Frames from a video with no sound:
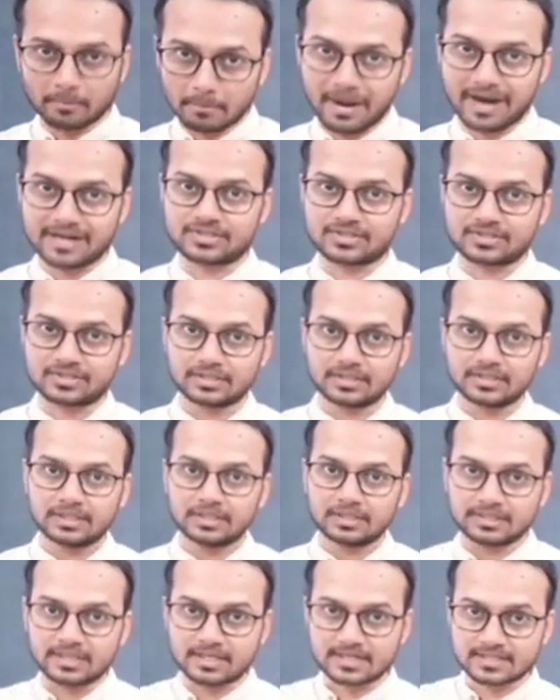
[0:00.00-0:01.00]
But
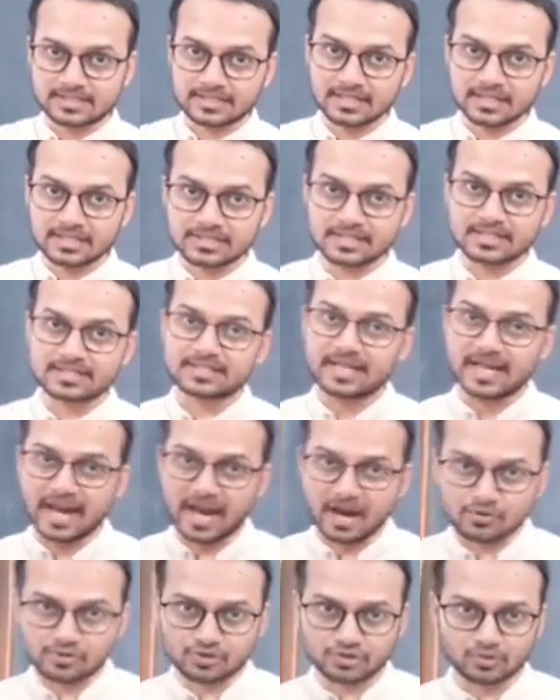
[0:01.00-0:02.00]
the researchers
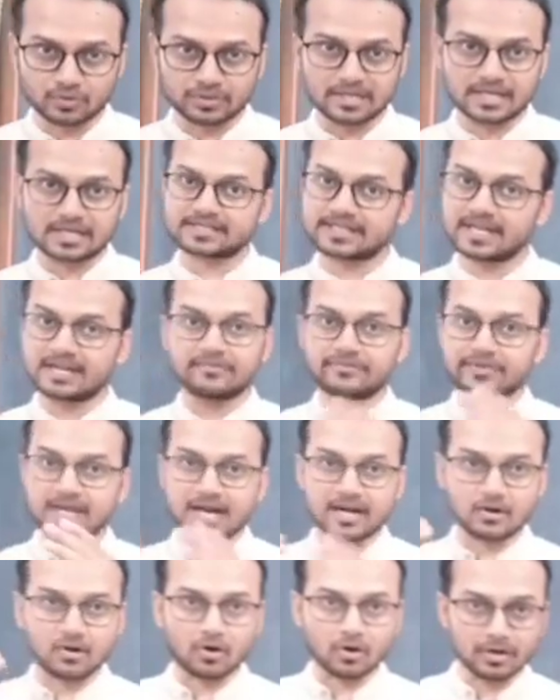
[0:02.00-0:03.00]
have shown us, and
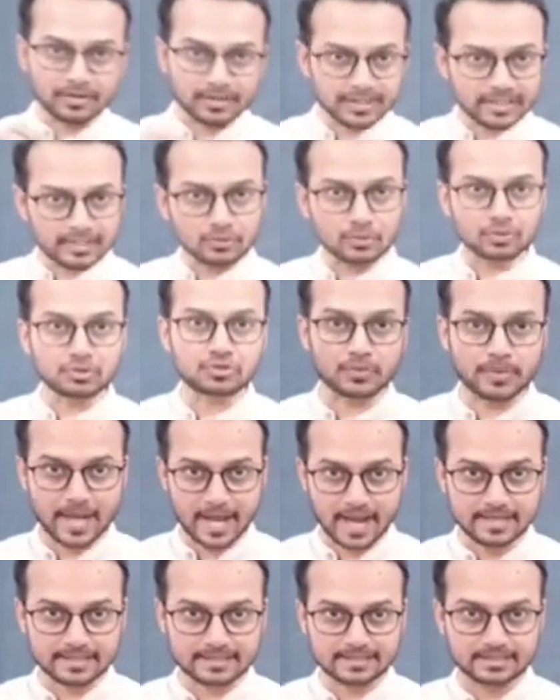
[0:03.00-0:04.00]
we are already known to
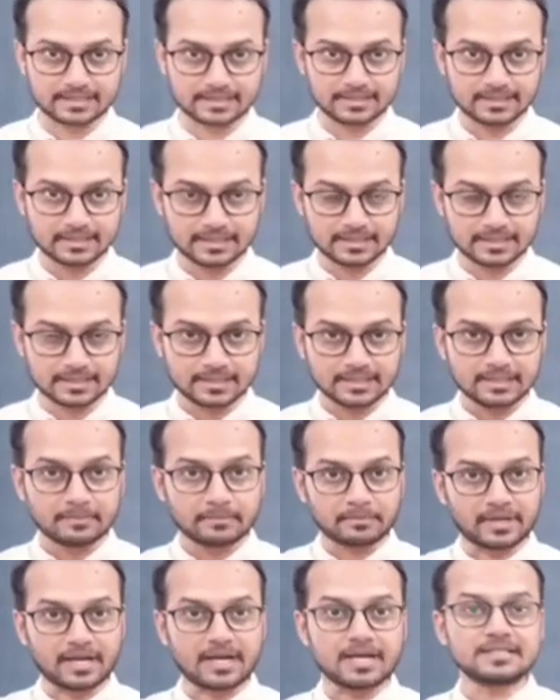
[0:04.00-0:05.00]
that
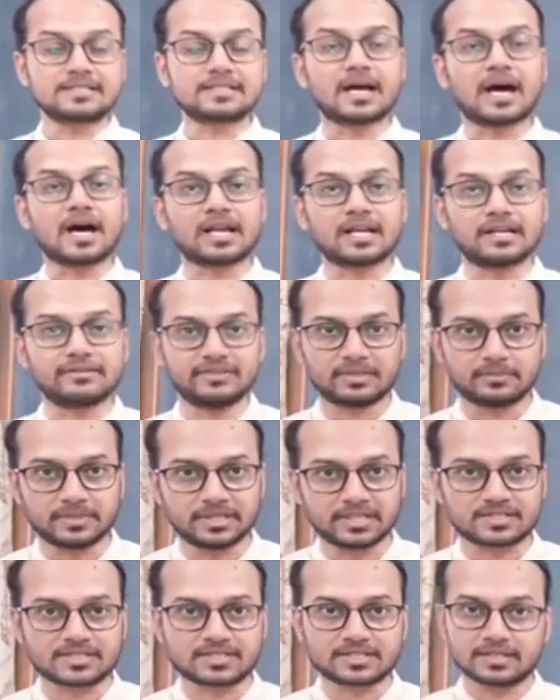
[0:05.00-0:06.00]
plants are living
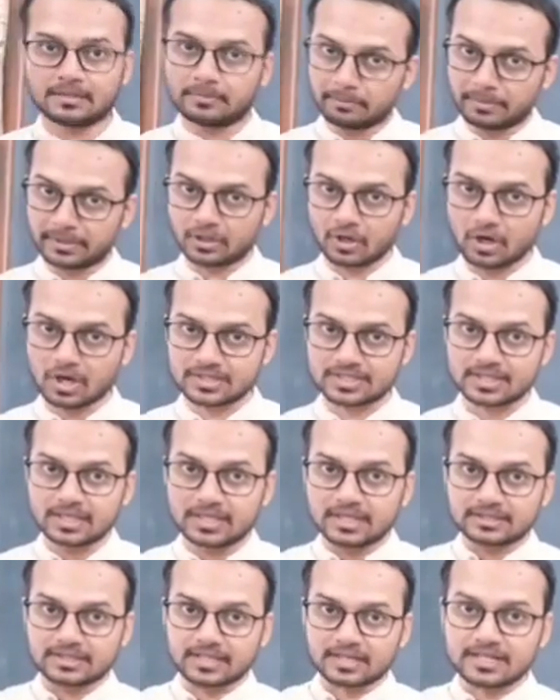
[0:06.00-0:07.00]
beings because
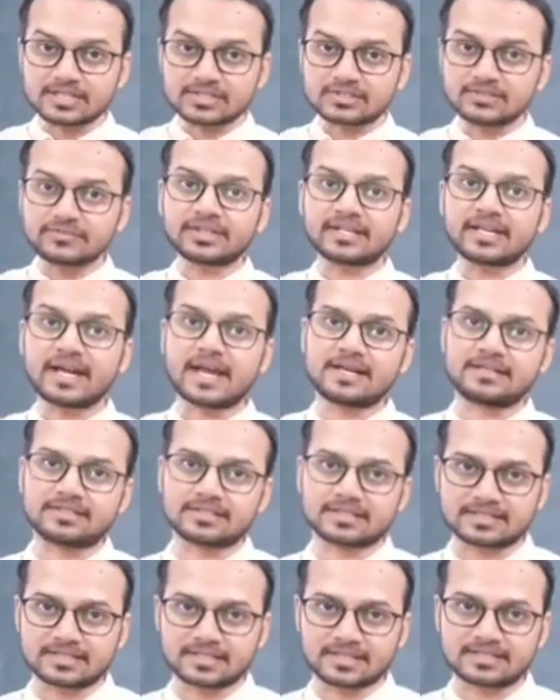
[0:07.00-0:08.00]
the rest of the
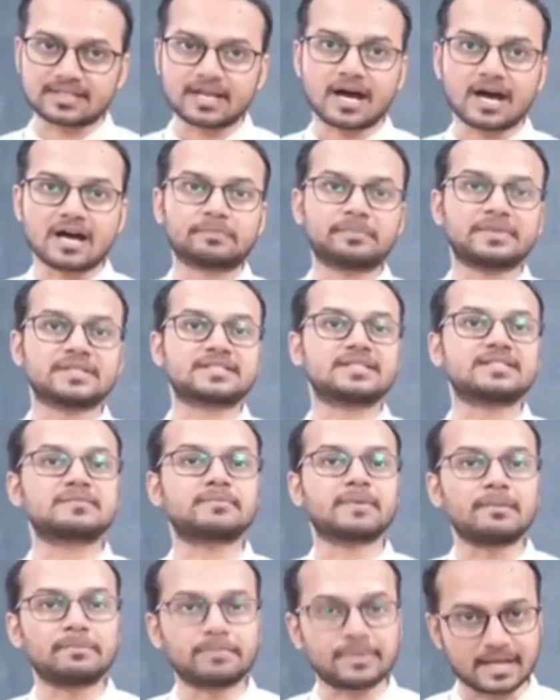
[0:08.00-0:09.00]
characteristics are
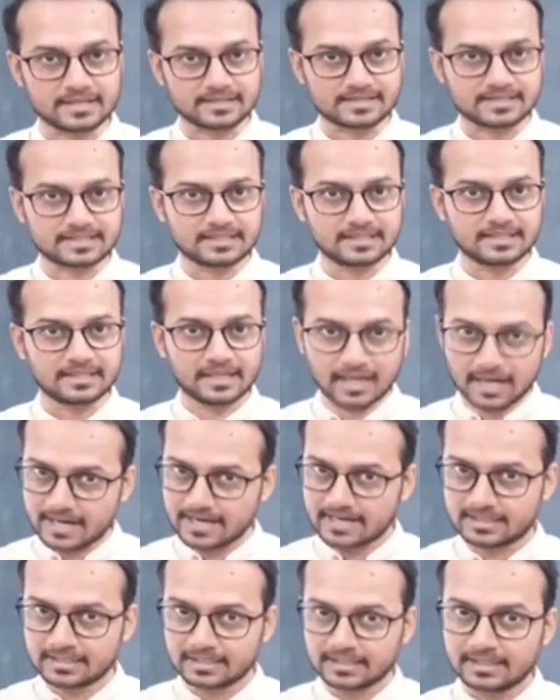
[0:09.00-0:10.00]
possessed by plants,
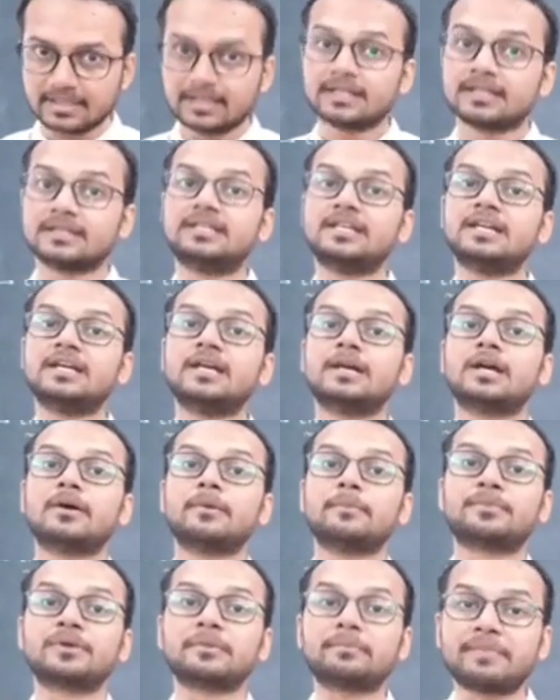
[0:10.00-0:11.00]
like
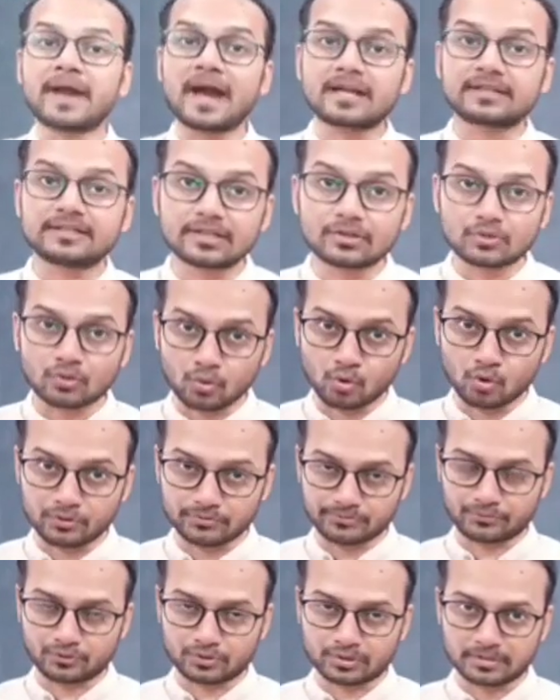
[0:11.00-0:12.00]
they prepare their
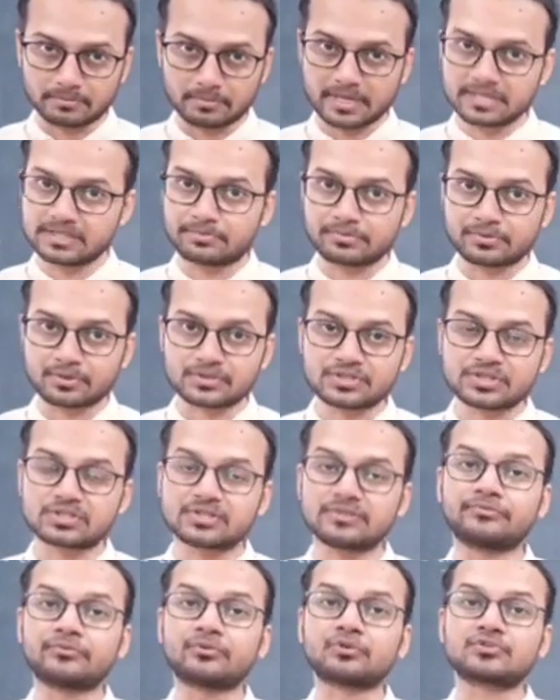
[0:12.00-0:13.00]
own food by the
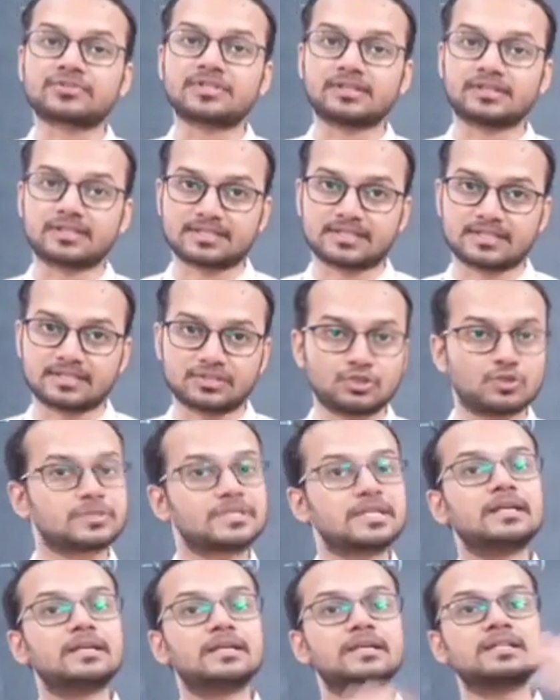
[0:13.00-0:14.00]
process of photosynthesis
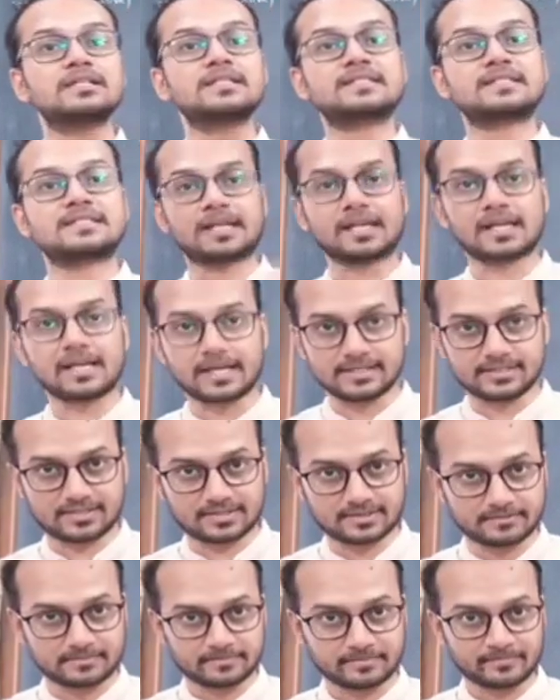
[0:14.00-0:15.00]
using
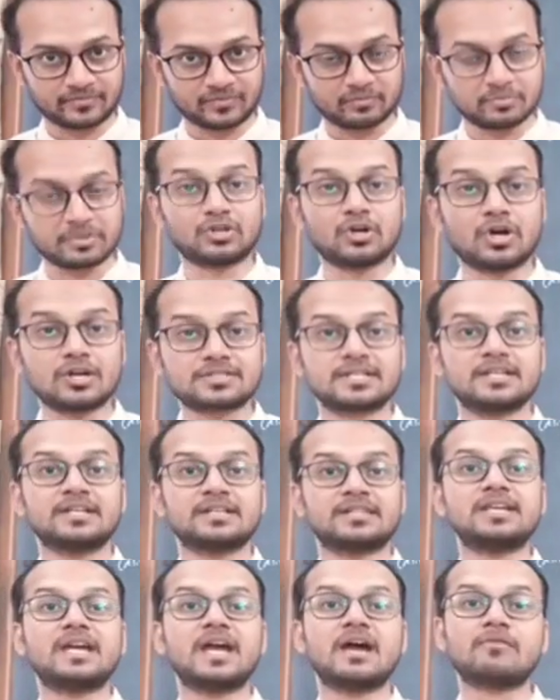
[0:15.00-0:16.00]
sunlight, because
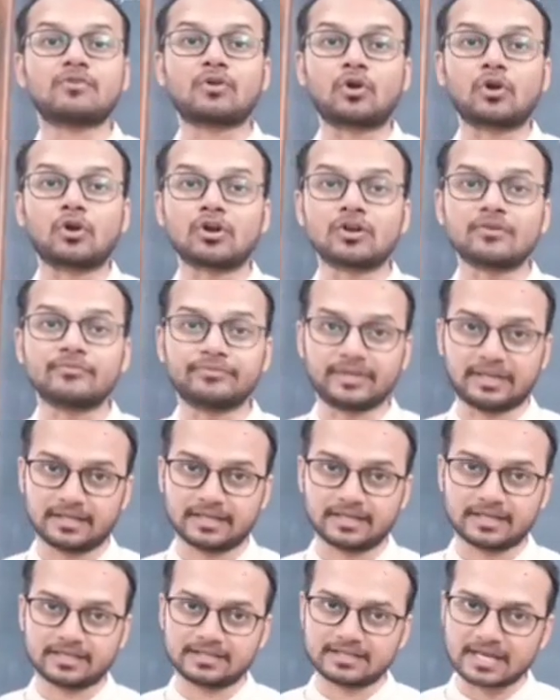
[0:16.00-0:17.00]
they have
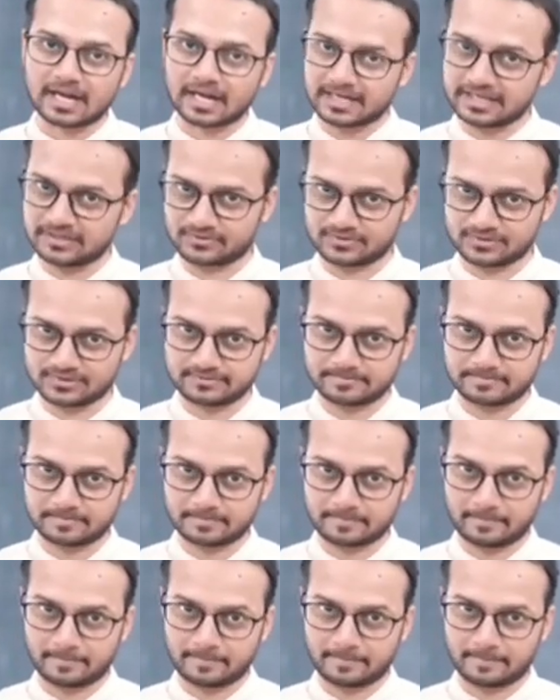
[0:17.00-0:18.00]
chlorophyll in their leaves.
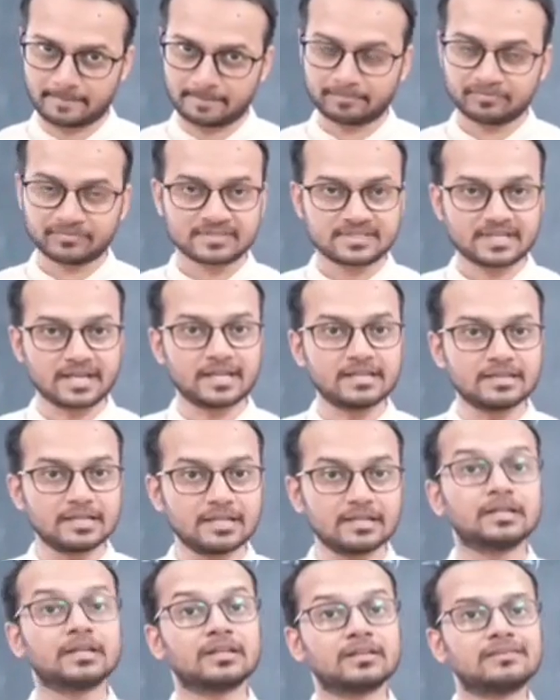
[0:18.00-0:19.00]
Second
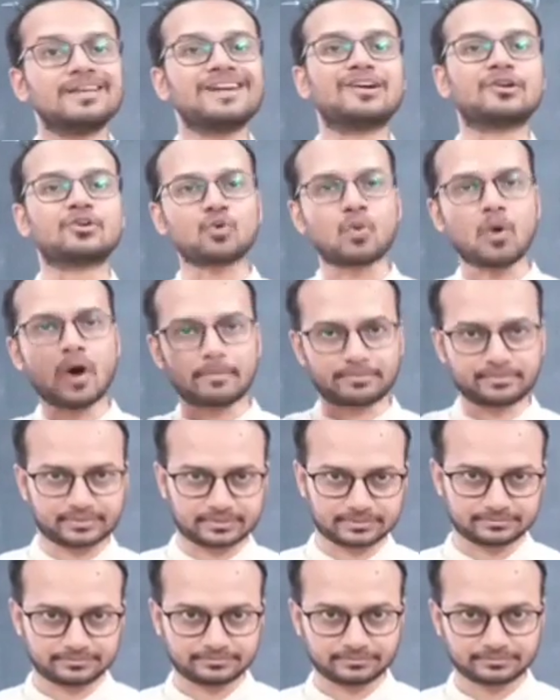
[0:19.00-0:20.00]
thing, they grow up.
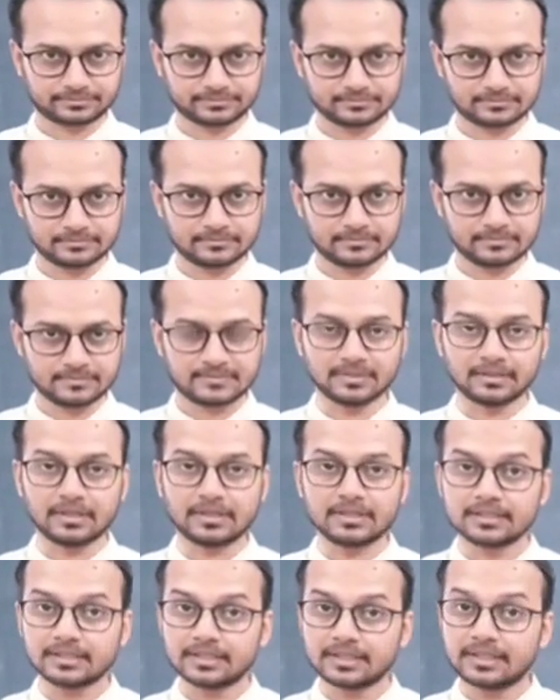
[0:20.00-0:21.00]

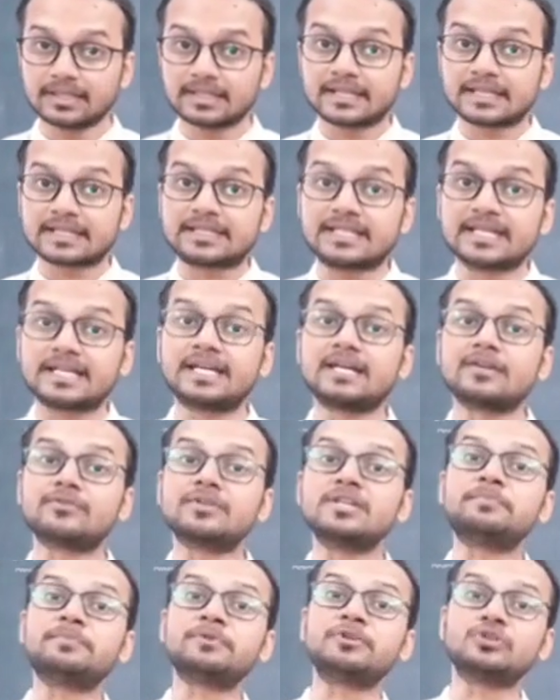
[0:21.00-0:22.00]
Third, they can
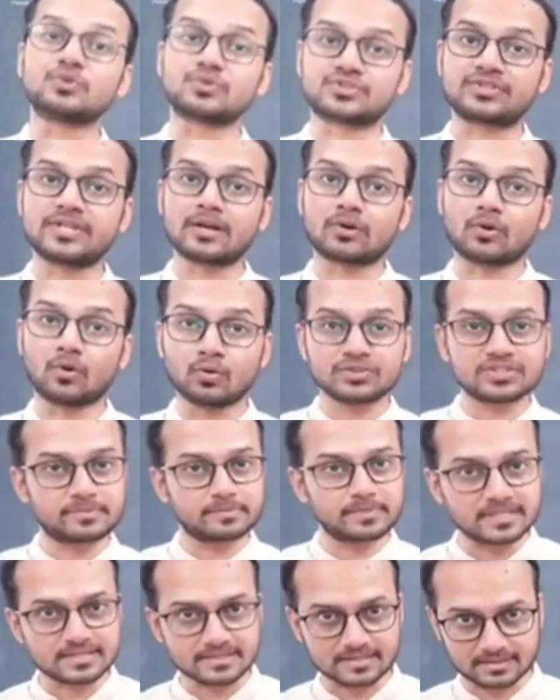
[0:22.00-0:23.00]
reproduce their own
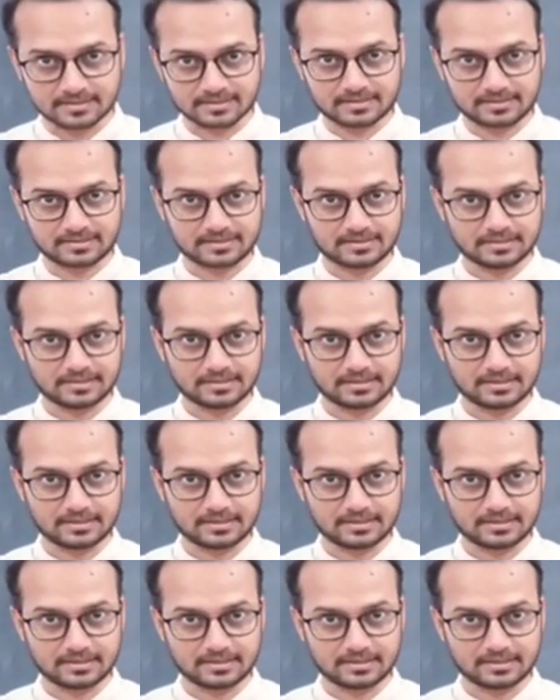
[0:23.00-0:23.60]
species.